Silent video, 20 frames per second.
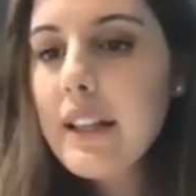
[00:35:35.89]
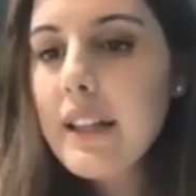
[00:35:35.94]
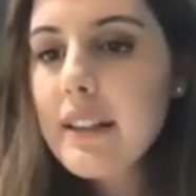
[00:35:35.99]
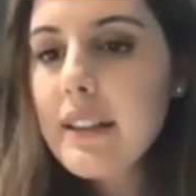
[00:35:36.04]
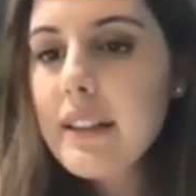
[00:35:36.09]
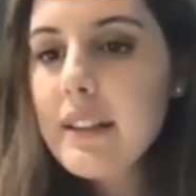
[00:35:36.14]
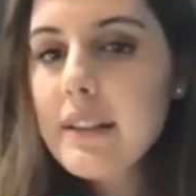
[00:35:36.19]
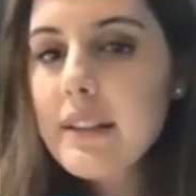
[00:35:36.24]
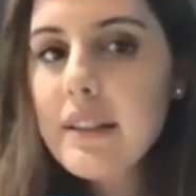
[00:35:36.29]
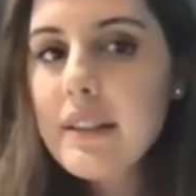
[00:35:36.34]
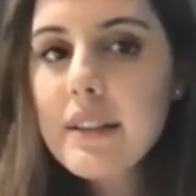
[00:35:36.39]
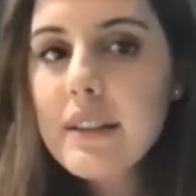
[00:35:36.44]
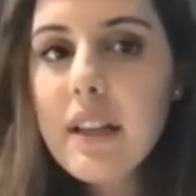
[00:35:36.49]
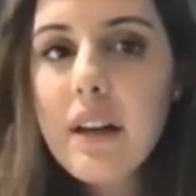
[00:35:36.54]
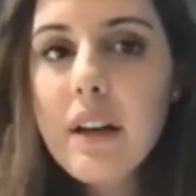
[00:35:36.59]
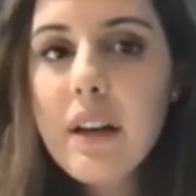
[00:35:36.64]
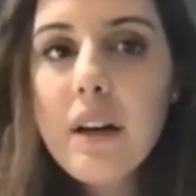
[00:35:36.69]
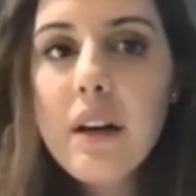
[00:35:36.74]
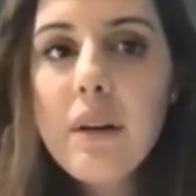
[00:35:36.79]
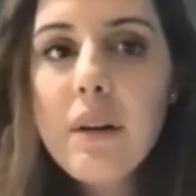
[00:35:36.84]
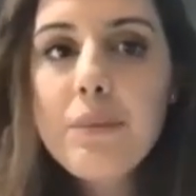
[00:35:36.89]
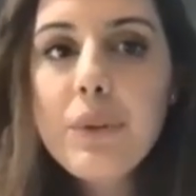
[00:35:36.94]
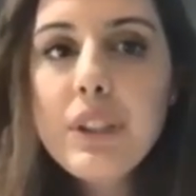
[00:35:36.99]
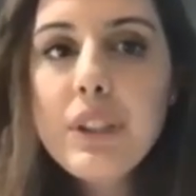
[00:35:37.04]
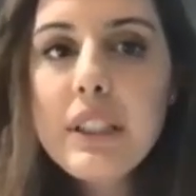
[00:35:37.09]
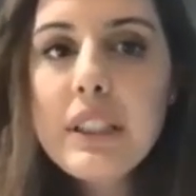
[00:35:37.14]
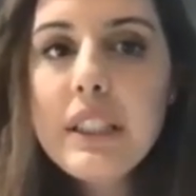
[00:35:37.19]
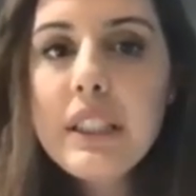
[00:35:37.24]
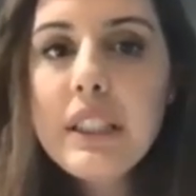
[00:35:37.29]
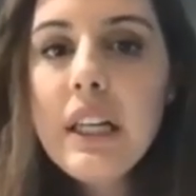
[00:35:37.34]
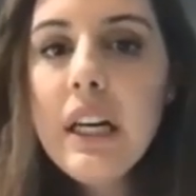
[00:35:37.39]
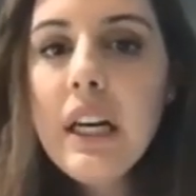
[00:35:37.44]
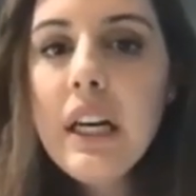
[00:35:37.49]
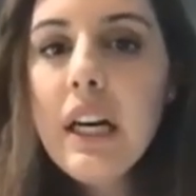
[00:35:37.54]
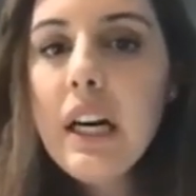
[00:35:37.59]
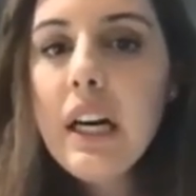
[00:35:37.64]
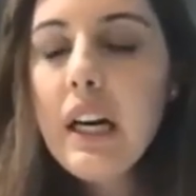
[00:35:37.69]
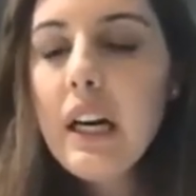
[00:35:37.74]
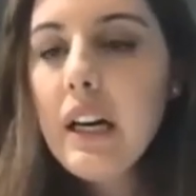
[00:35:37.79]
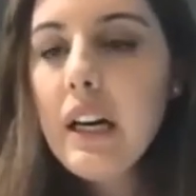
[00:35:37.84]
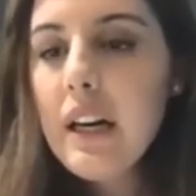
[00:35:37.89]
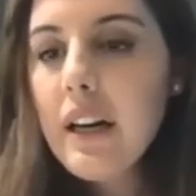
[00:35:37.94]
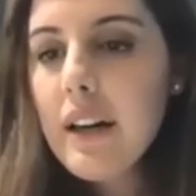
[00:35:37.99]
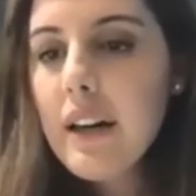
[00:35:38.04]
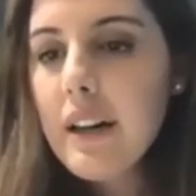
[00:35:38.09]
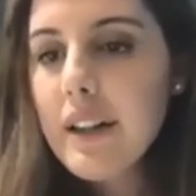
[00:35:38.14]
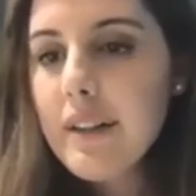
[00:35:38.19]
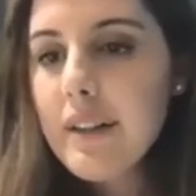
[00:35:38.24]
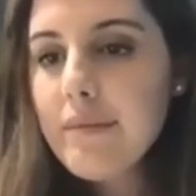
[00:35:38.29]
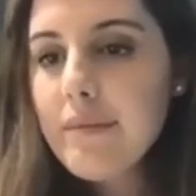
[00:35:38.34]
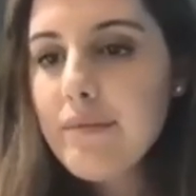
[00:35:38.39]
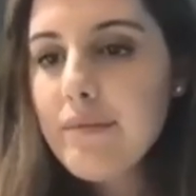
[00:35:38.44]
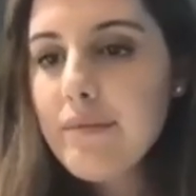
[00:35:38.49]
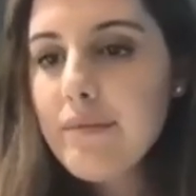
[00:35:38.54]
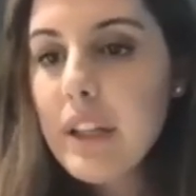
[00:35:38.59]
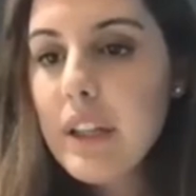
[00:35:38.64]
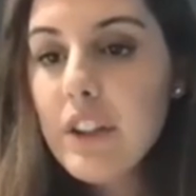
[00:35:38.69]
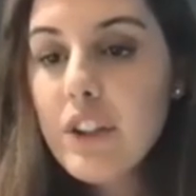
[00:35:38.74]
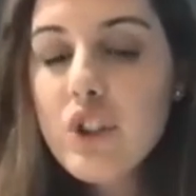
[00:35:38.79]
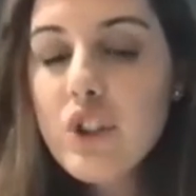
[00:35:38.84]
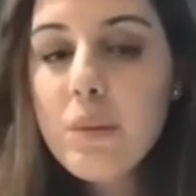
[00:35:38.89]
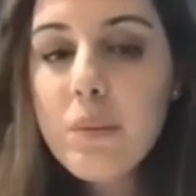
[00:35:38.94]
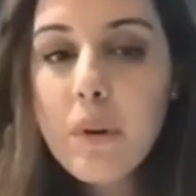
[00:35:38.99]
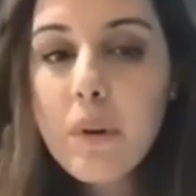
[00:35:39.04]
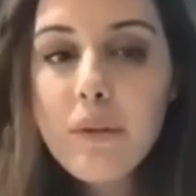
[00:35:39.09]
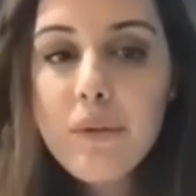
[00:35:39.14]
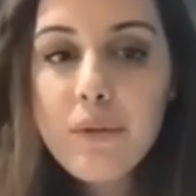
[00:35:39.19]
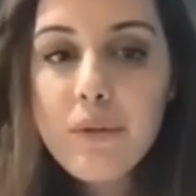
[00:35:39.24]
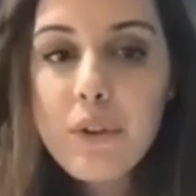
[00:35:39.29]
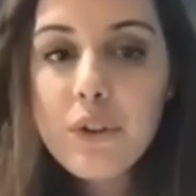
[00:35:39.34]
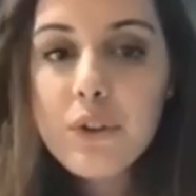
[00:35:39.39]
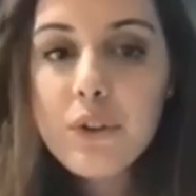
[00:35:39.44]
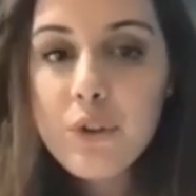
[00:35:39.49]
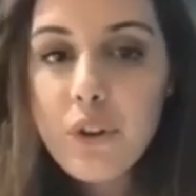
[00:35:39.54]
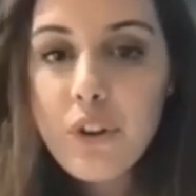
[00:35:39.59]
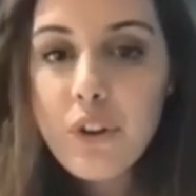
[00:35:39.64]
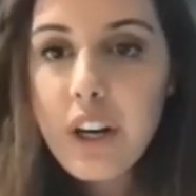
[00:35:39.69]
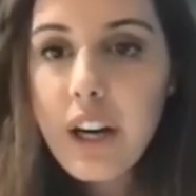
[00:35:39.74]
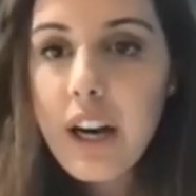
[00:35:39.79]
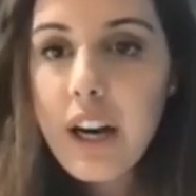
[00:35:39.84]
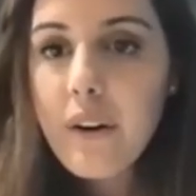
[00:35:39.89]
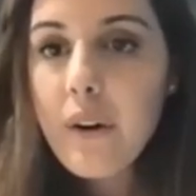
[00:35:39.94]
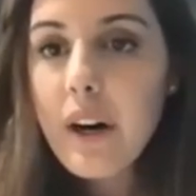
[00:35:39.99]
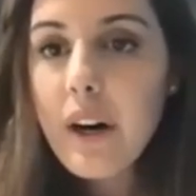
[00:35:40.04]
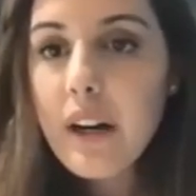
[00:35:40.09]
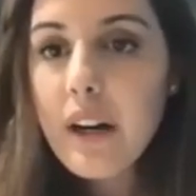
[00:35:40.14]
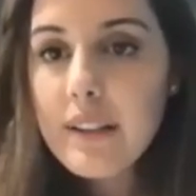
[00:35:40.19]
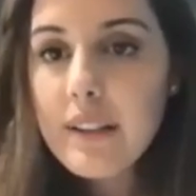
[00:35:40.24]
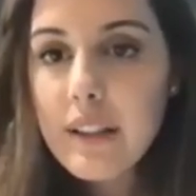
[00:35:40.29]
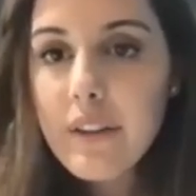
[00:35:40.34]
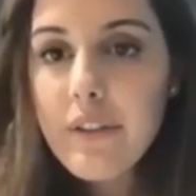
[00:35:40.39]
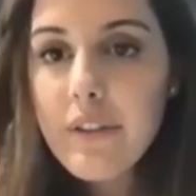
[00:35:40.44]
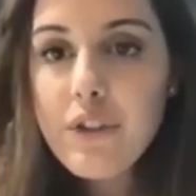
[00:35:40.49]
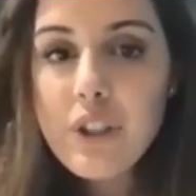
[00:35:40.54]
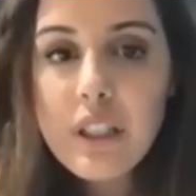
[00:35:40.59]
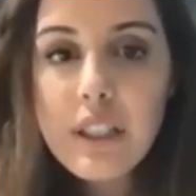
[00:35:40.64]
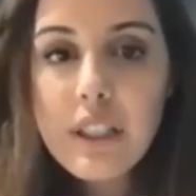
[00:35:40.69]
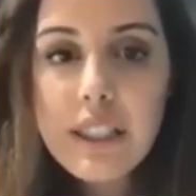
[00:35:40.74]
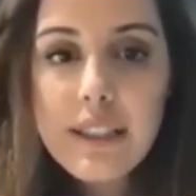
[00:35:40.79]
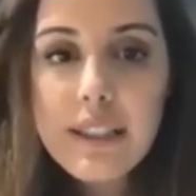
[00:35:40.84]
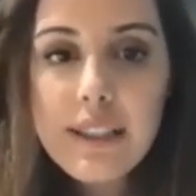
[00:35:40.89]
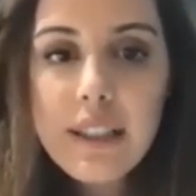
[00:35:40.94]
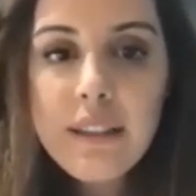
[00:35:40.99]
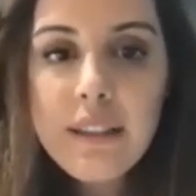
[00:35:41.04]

is pretty eligible for toric IOLs if she needs it.